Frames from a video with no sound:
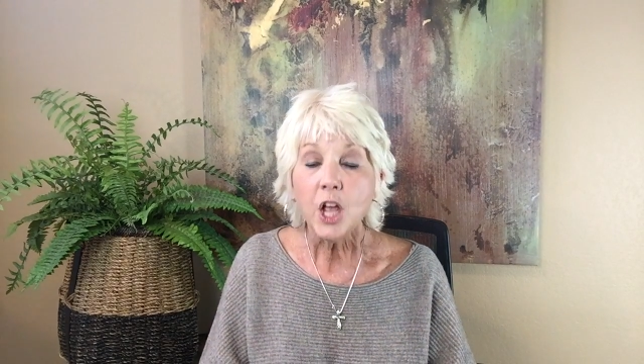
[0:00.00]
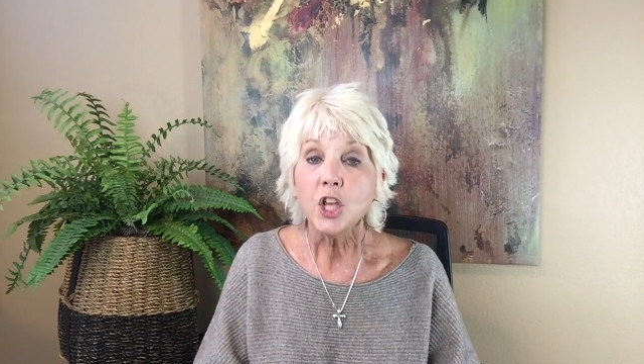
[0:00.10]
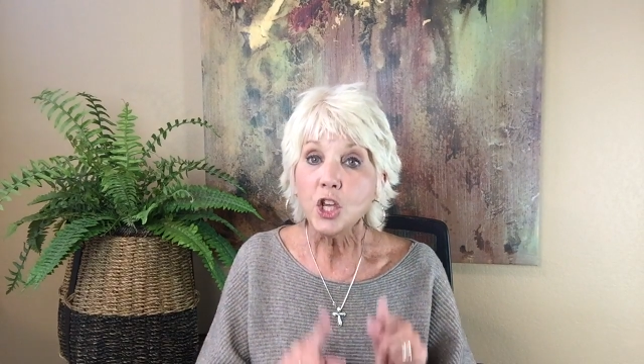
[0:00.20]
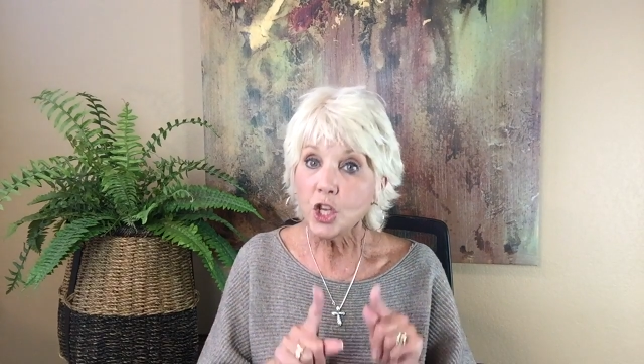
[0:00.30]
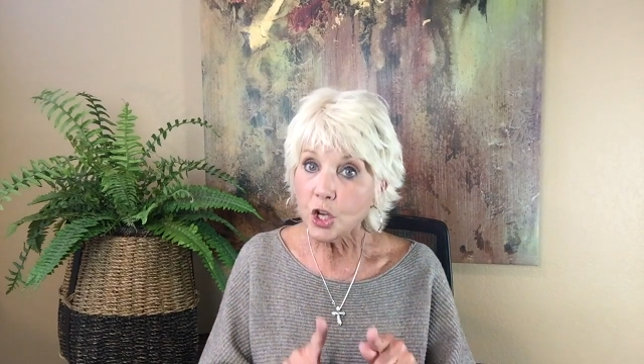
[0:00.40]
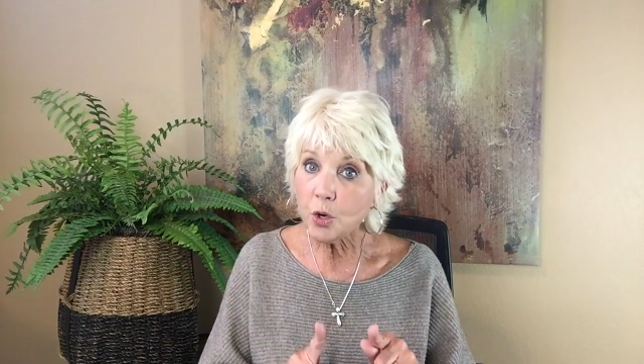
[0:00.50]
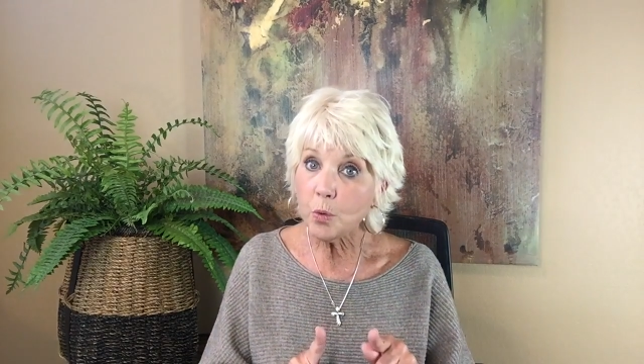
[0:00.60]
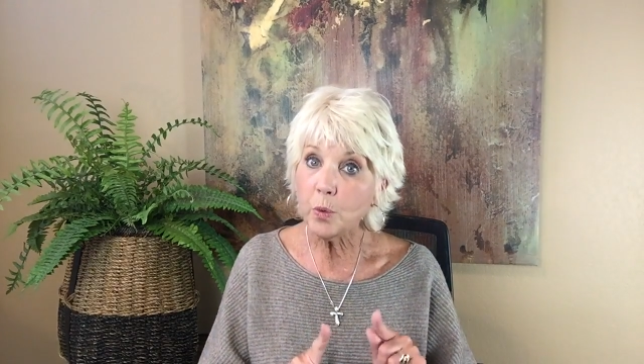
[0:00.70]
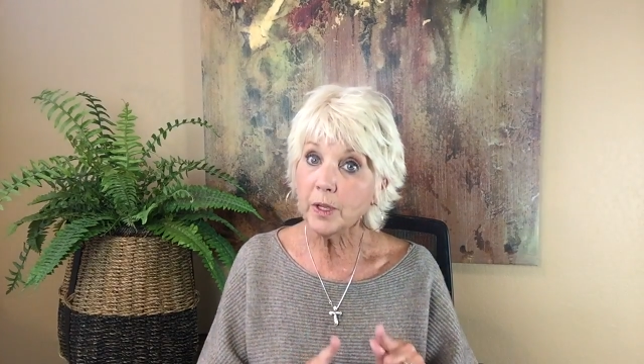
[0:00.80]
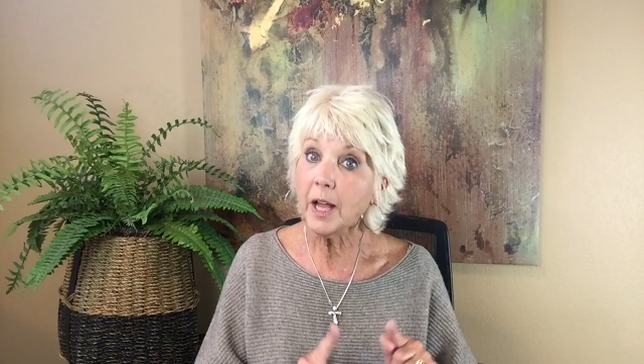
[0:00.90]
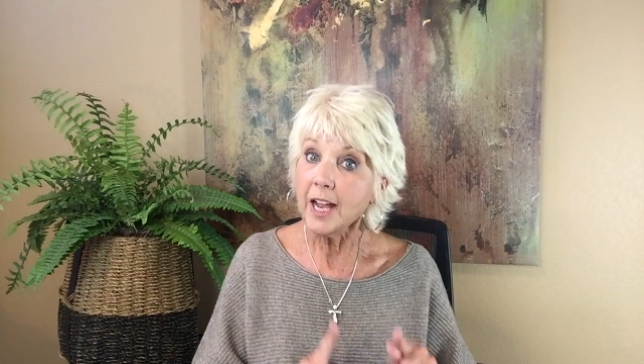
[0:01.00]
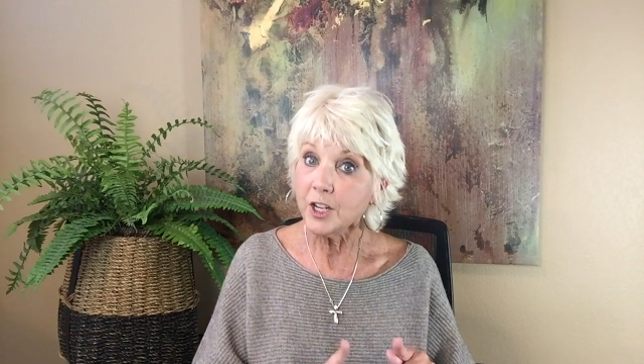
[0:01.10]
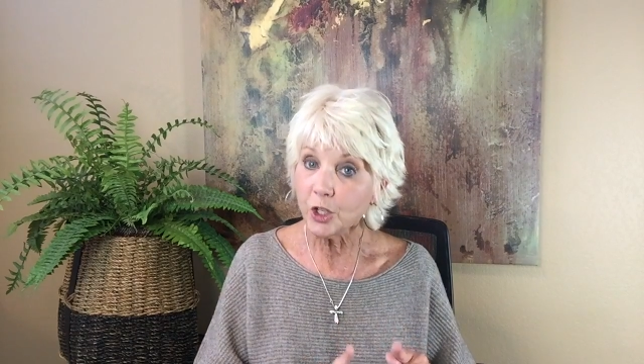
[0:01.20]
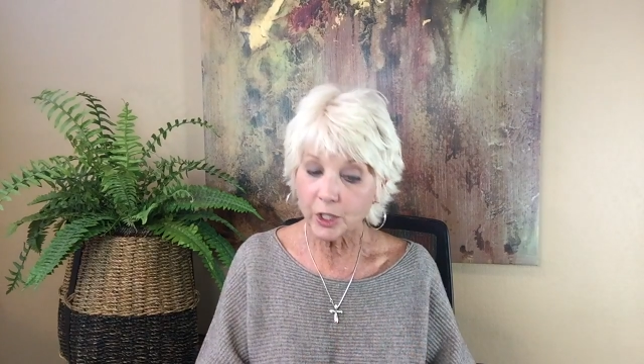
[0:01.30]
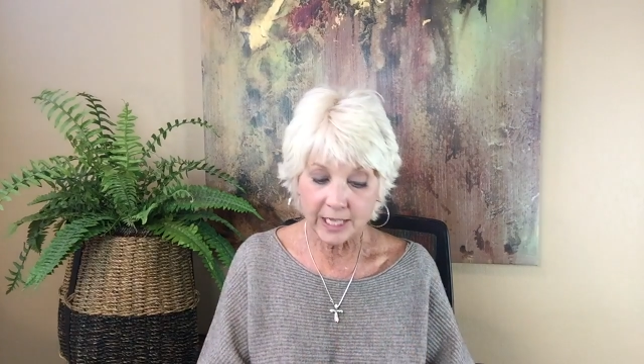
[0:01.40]
You will
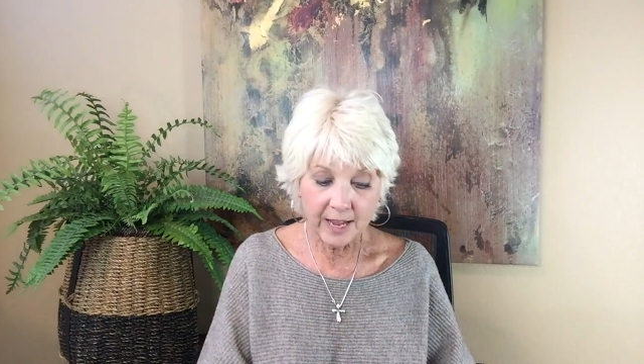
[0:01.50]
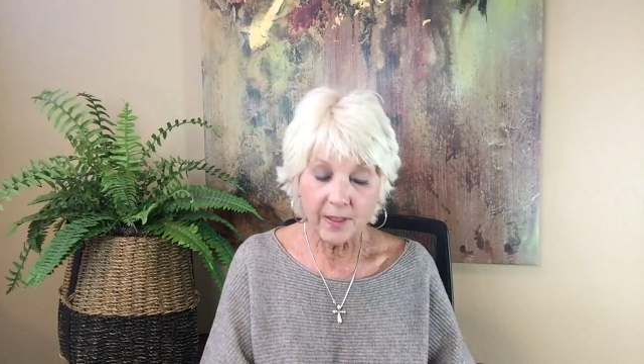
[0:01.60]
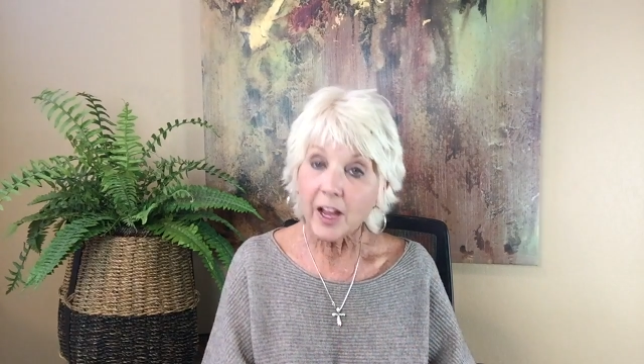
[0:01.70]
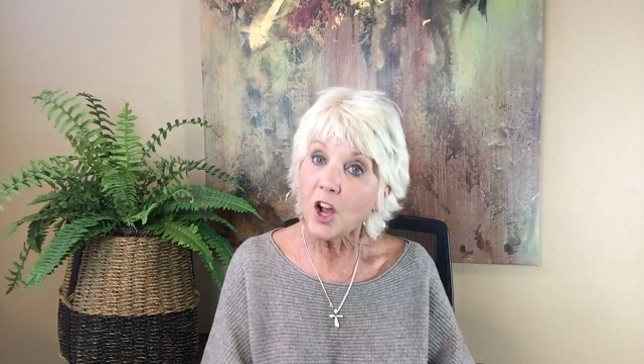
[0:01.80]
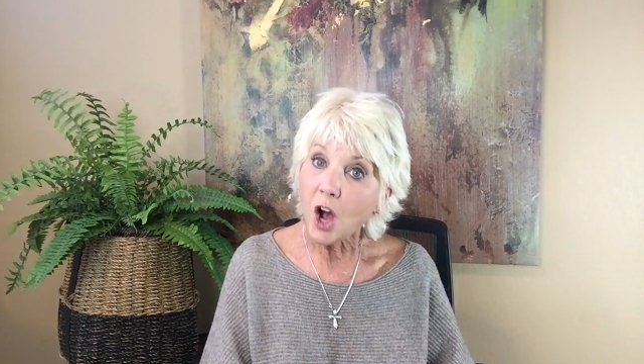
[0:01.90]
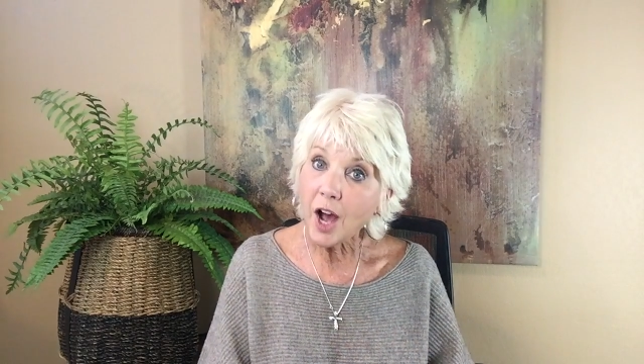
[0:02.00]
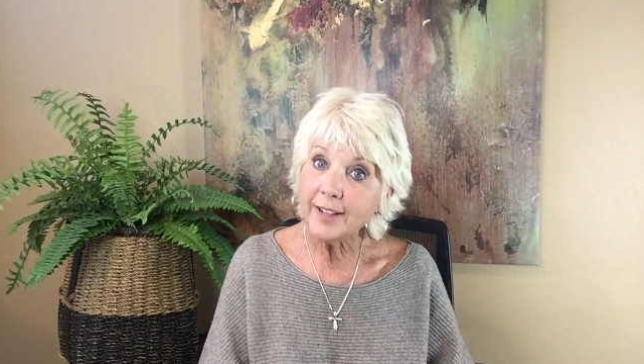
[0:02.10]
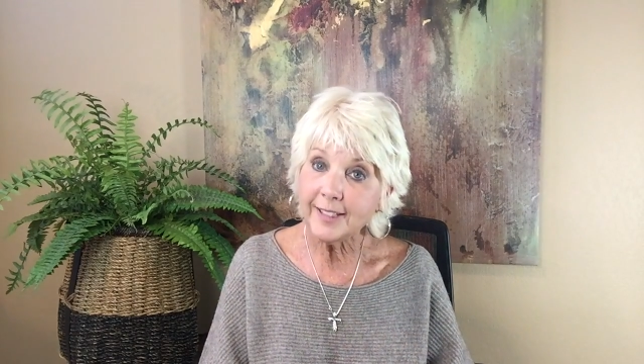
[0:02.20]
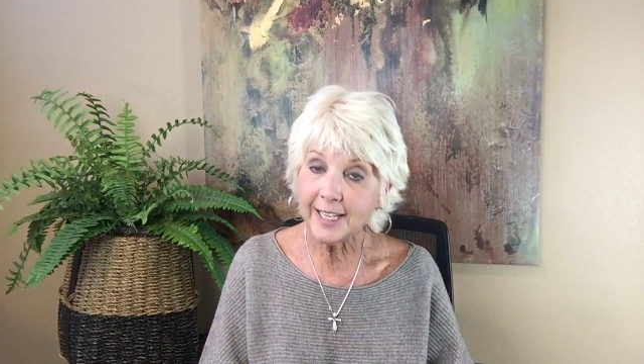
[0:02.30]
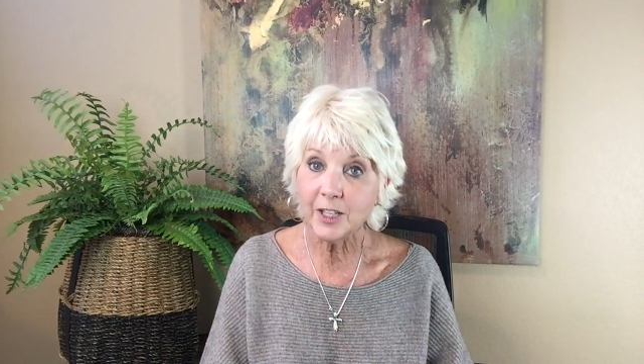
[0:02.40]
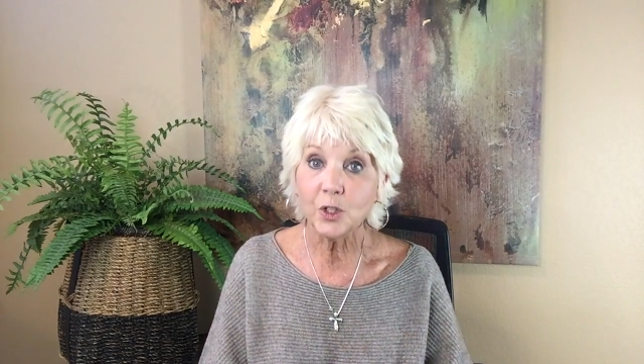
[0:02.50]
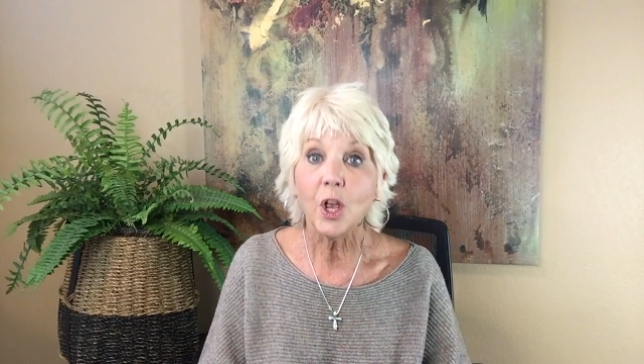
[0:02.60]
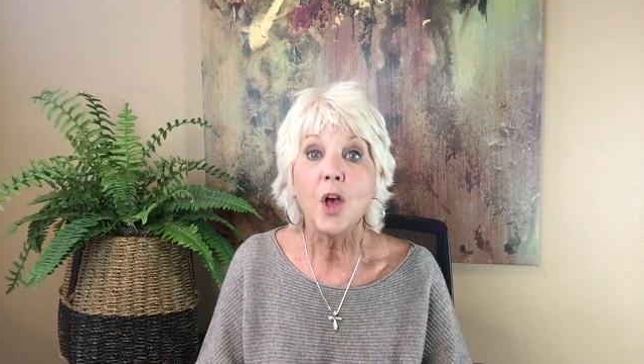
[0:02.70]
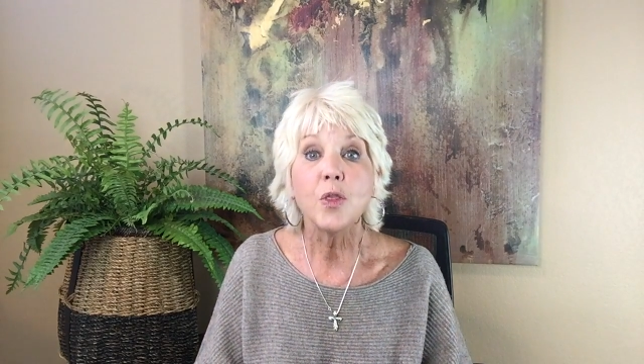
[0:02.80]
understand that God says